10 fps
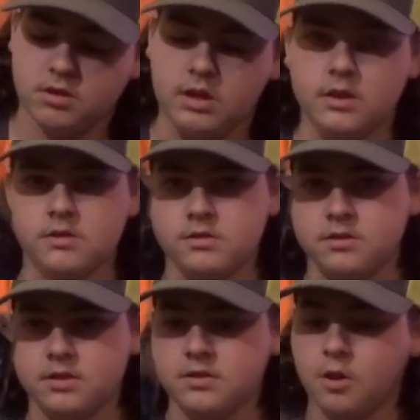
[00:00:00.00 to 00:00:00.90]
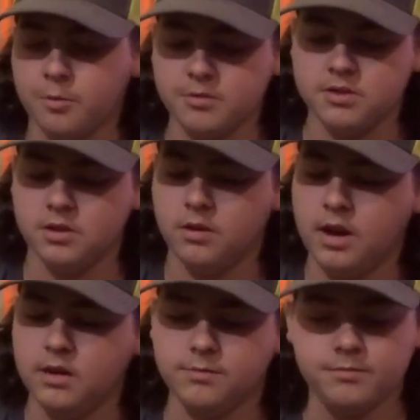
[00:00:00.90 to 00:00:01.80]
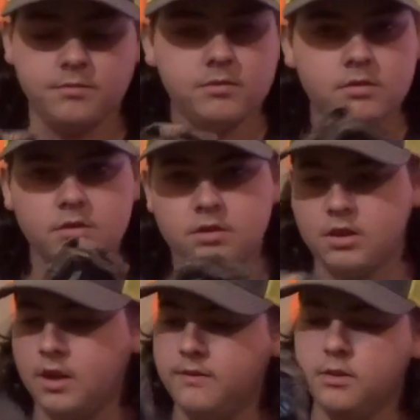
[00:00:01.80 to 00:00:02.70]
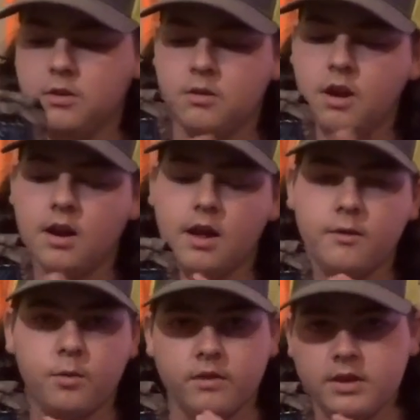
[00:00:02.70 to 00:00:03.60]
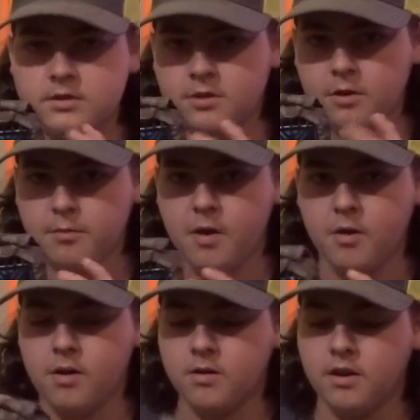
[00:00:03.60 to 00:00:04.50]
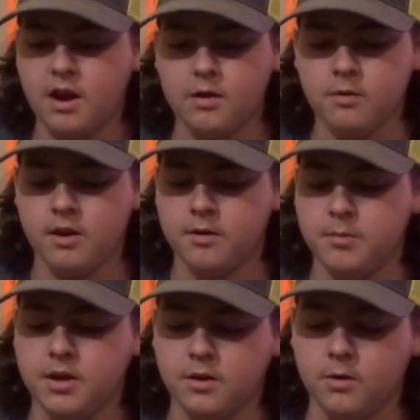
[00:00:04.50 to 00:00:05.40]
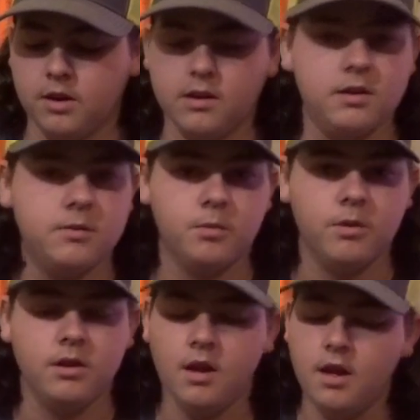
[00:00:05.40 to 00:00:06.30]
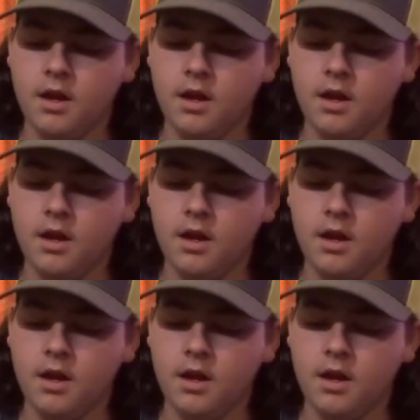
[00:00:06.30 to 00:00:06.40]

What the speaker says: Is this Thermacell. If you do not have one of these and you're a bow hunter, I recommend going out and getting one.